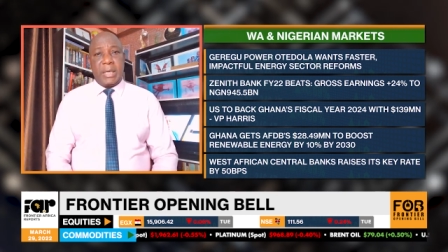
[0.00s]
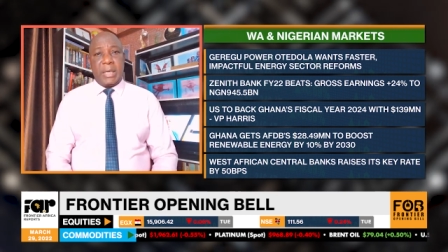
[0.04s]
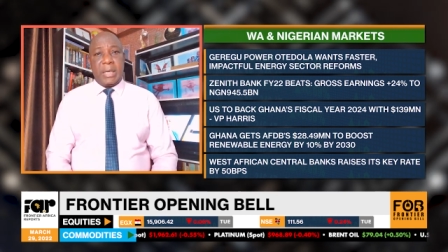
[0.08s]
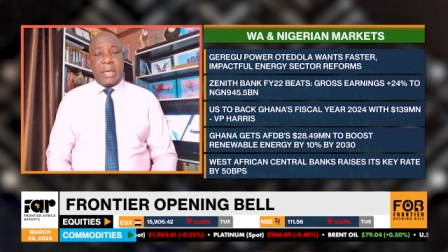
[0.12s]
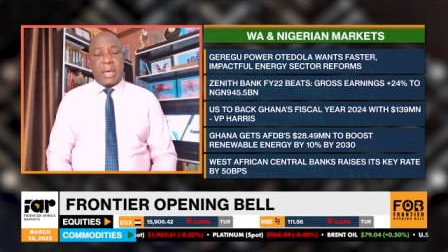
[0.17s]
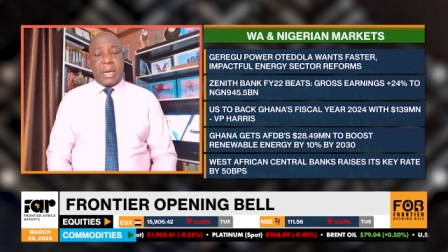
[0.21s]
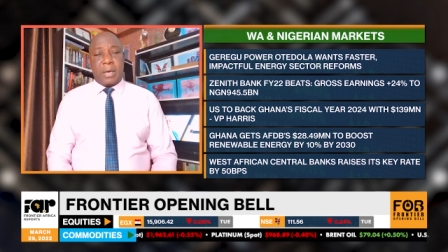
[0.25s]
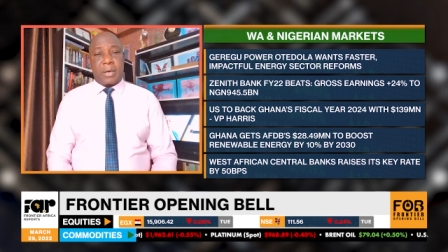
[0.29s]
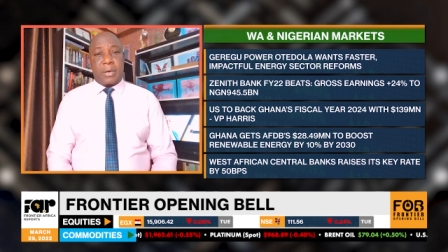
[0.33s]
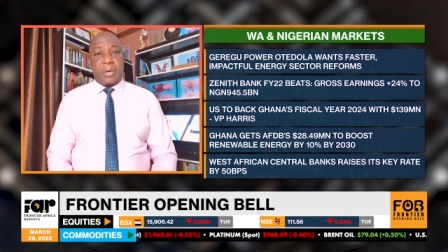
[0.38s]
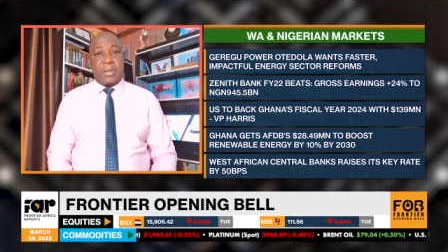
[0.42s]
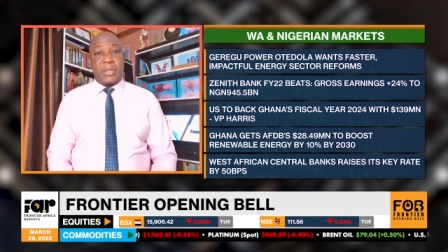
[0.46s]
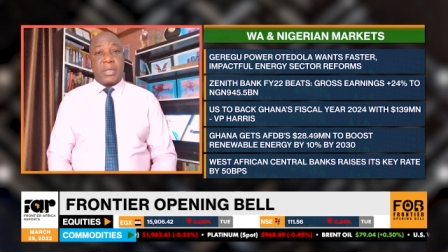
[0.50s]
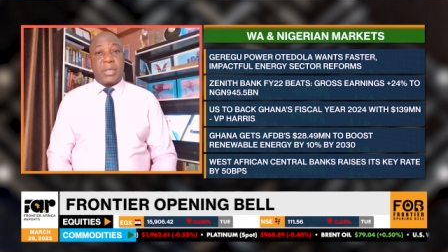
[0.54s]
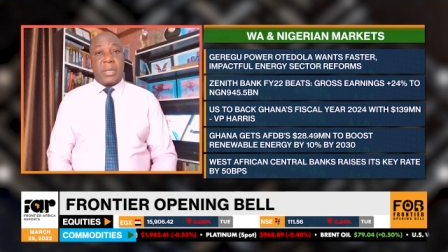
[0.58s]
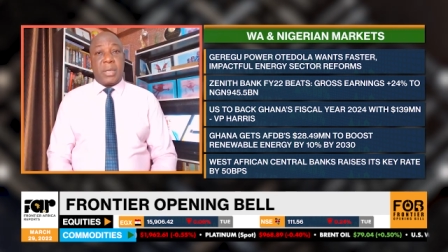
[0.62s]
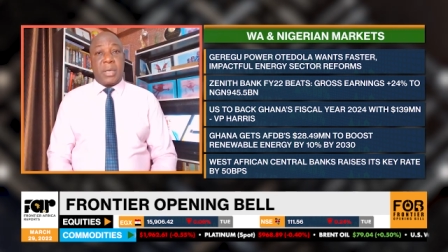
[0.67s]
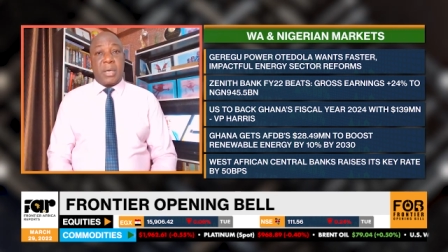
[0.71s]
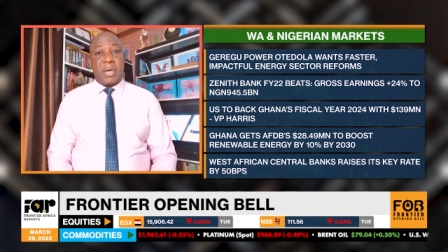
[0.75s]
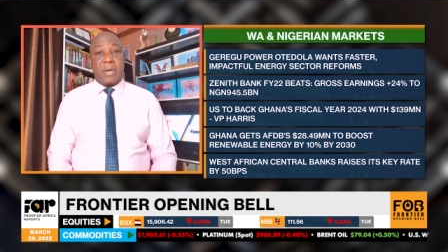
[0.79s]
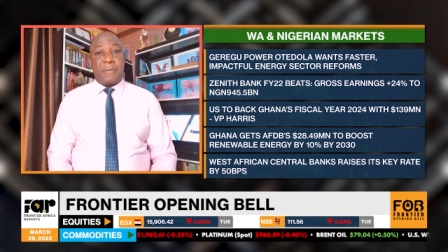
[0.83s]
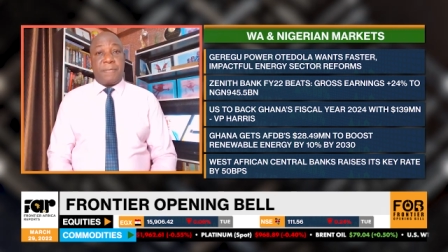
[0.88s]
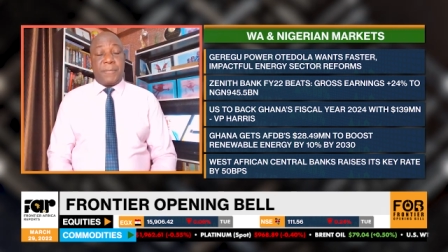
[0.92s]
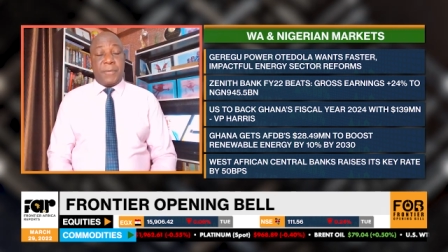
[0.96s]
across
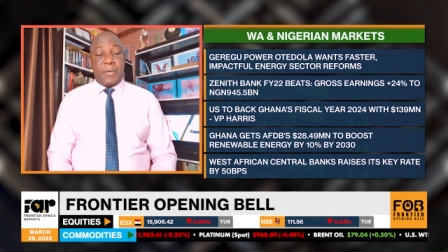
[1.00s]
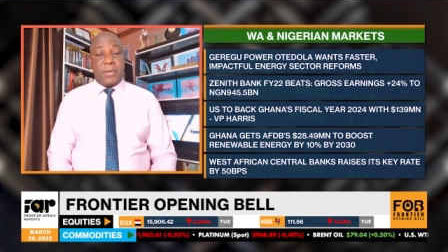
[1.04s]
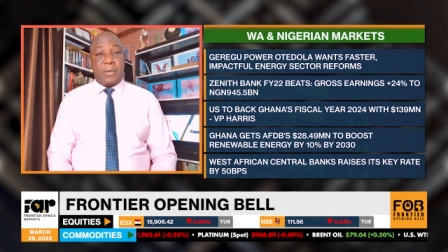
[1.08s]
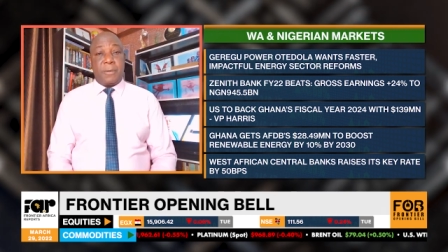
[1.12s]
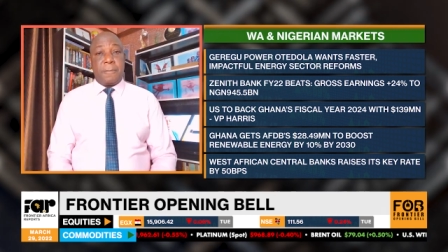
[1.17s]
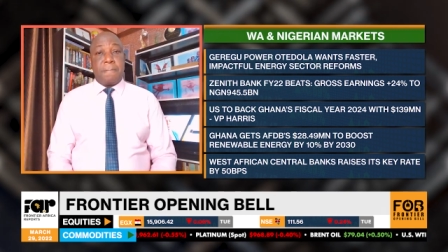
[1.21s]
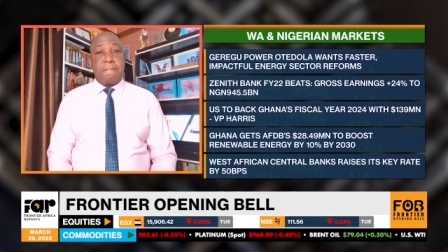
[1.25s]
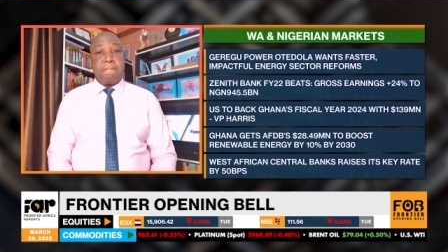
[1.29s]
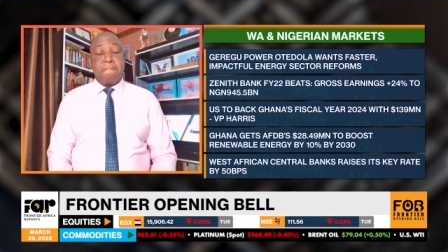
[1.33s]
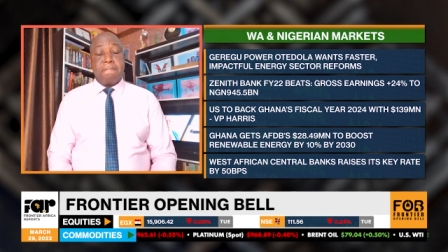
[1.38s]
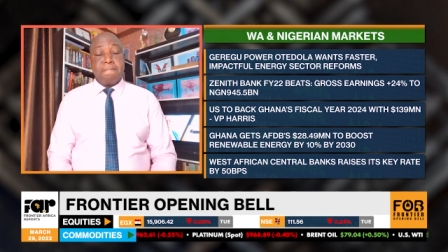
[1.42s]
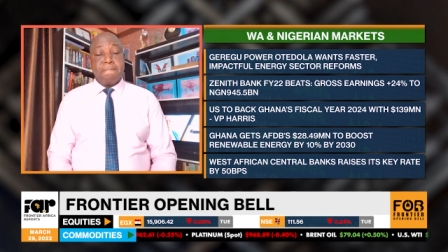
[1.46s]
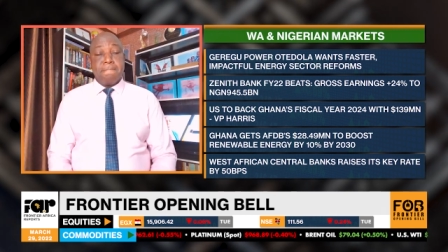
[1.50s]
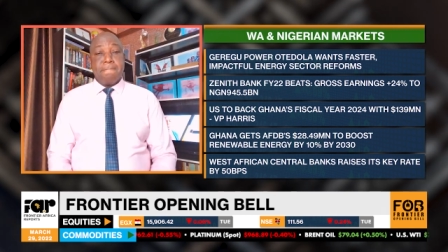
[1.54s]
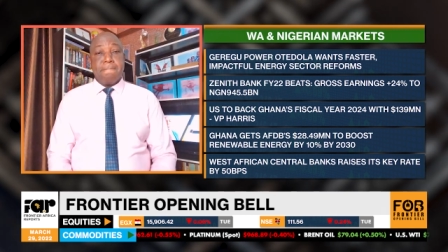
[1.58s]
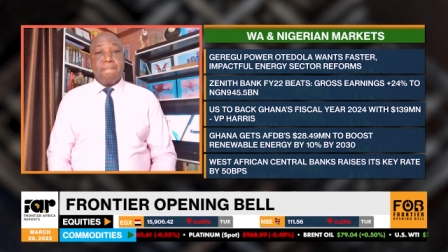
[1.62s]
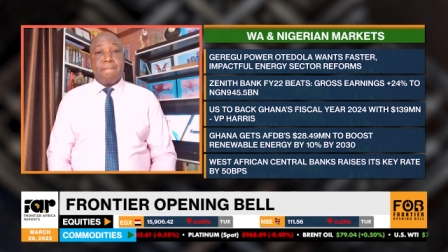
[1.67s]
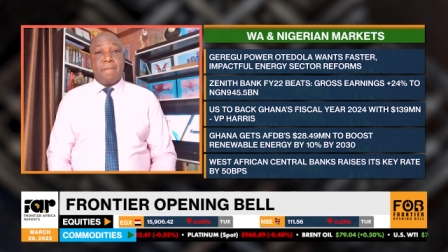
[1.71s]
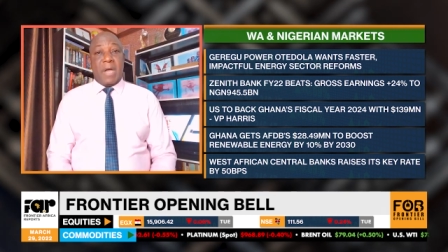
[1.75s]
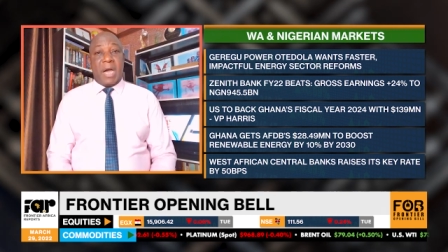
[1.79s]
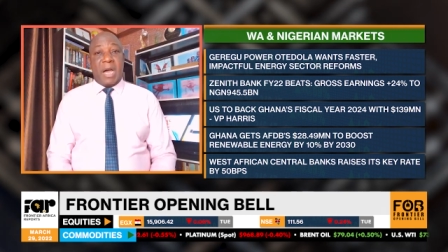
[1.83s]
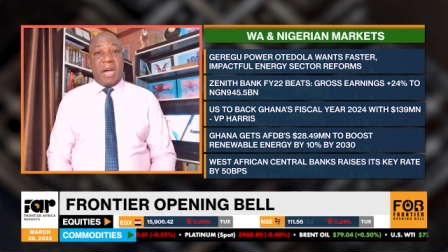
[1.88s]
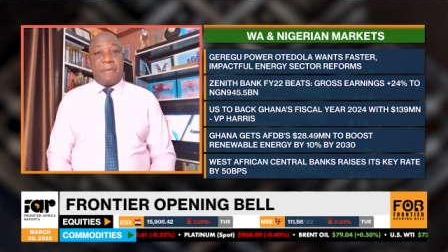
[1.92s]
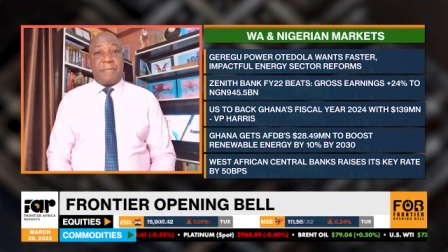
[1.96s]
a few
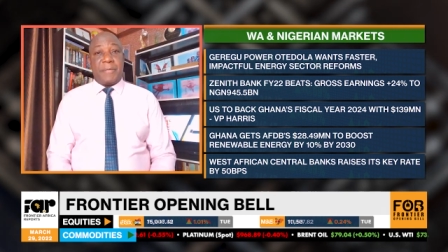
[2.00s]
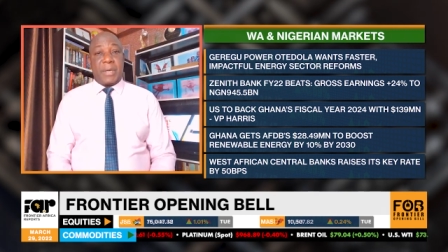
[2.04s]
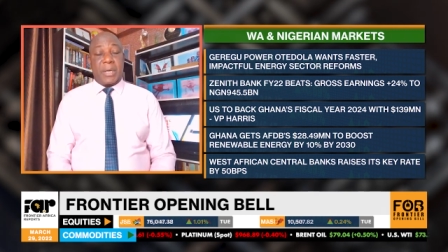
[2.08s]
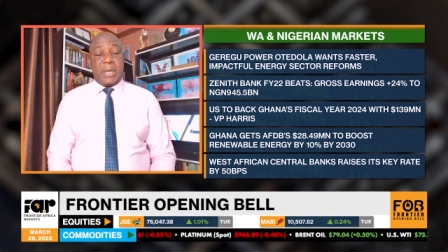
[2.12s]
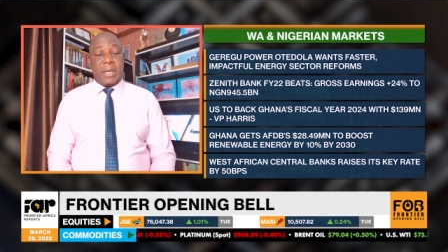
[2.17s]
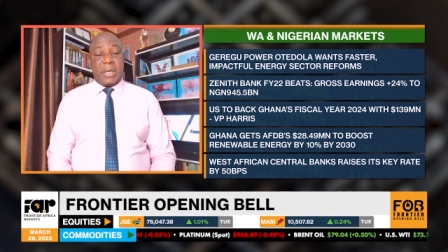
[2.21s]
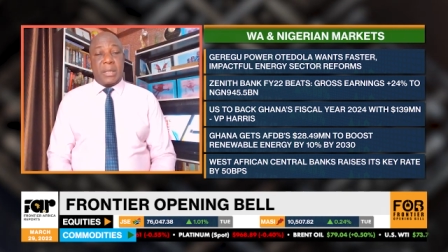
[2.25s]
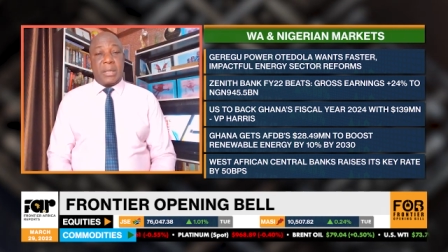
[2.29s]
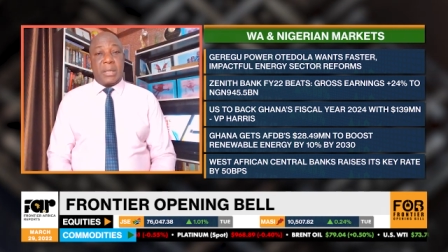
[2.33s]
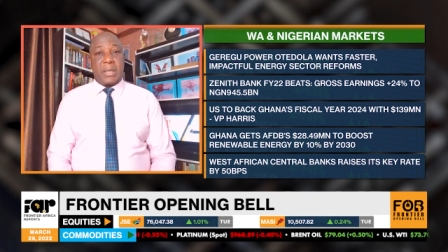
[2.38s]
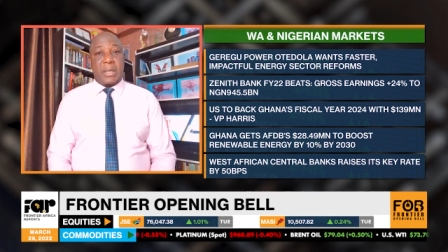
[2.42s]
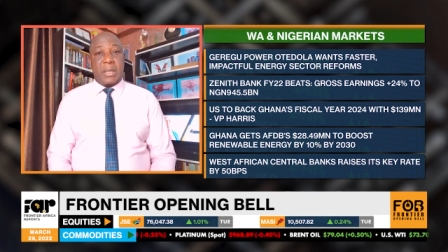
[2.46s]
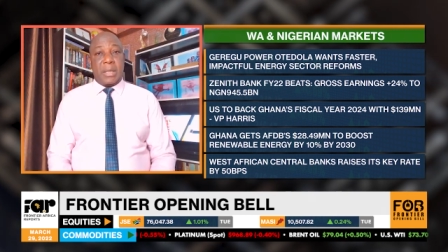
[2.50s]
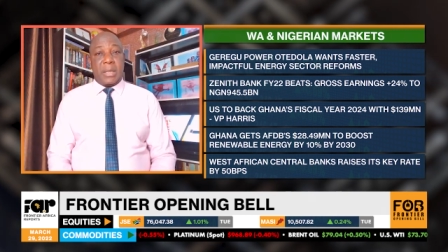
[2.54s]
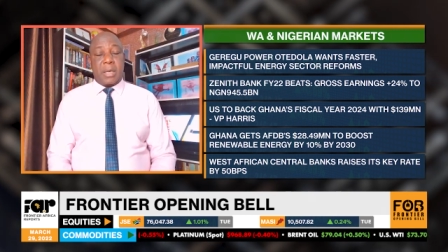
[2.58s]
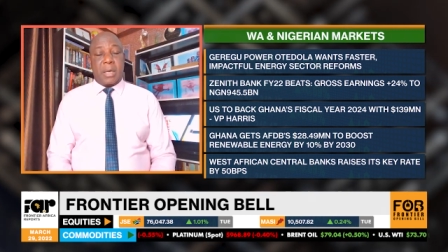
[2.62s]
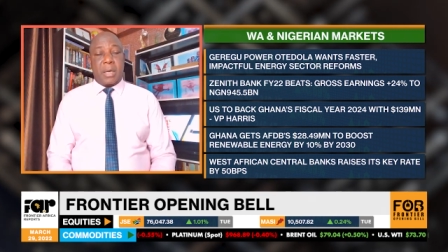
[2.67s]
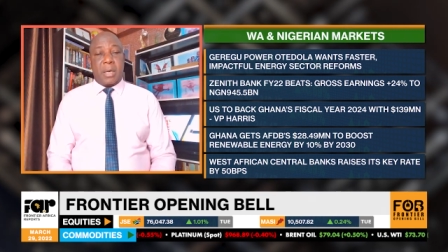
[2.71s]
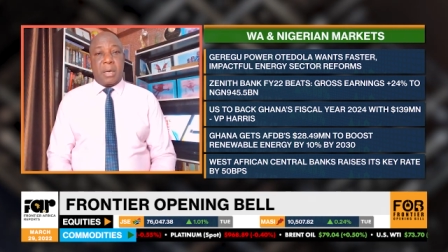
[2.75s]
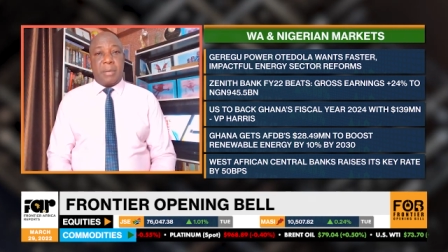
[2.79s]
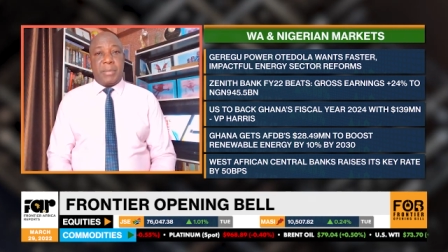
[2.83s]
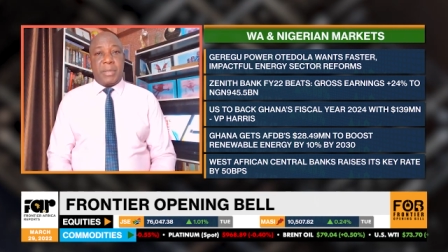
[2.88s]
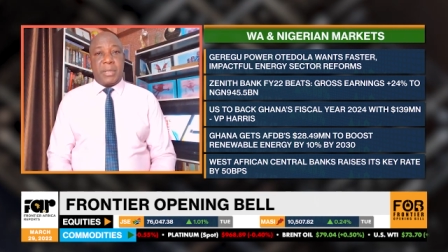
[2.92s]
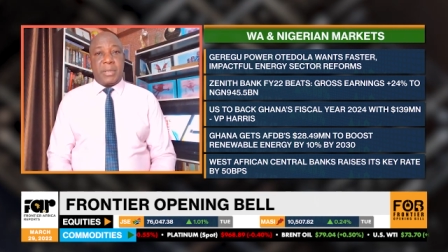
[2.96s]
African
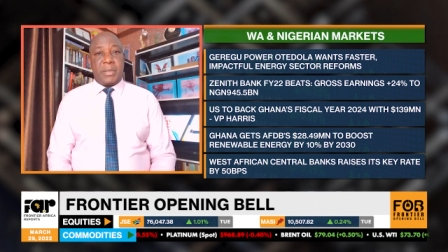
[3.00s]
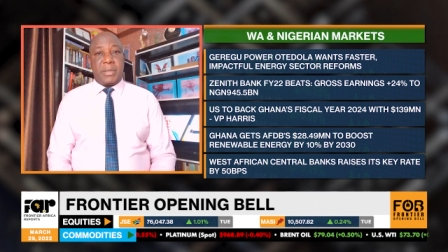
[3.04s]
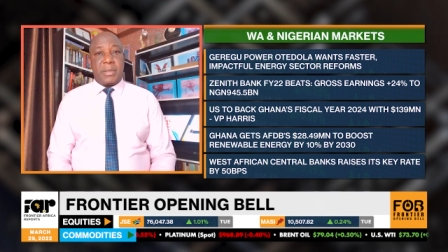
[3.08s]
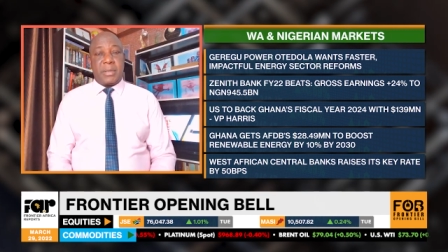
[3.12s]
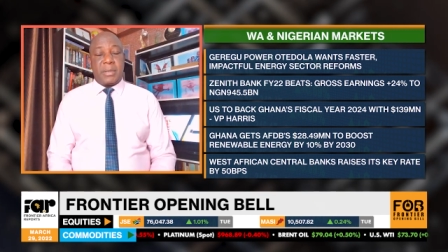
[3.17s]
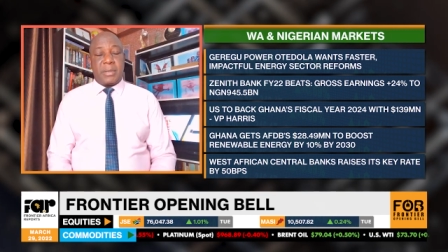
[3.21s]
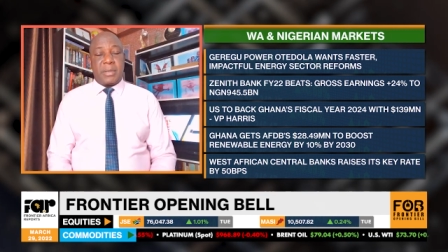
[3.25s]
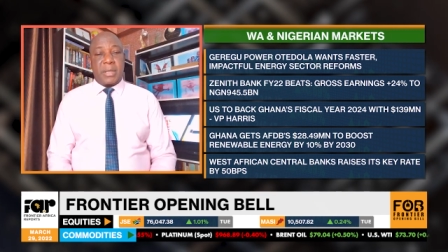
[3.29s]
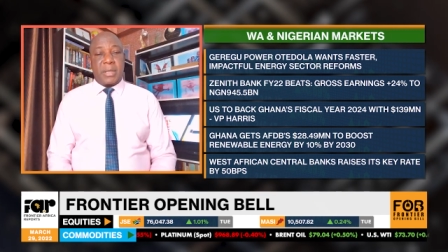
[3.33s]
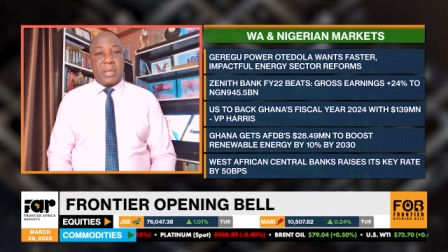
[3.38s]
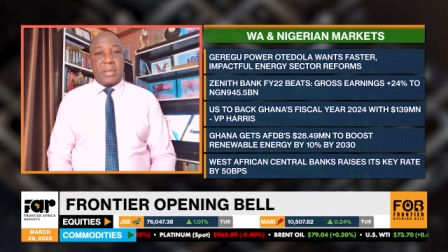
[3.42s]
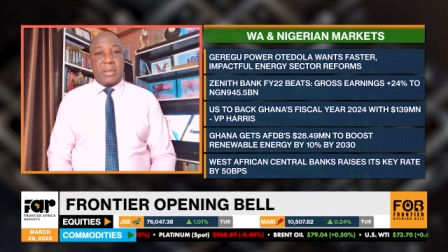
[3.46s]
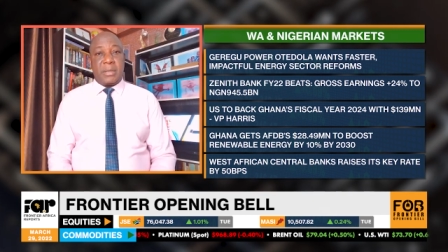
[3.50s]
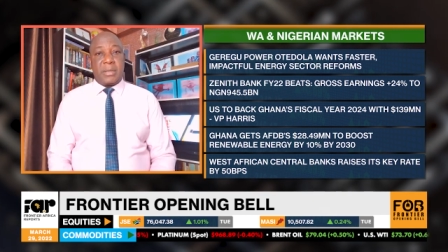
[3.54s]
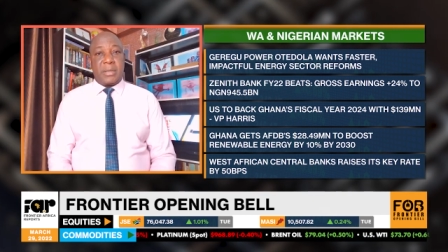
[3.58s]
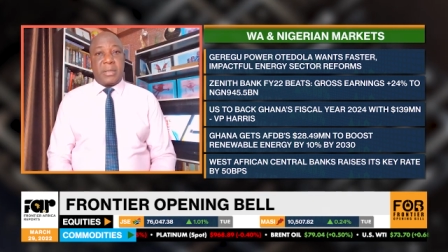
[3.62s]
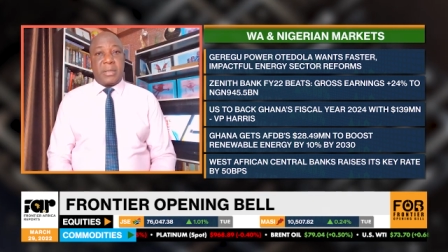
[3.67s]
economies since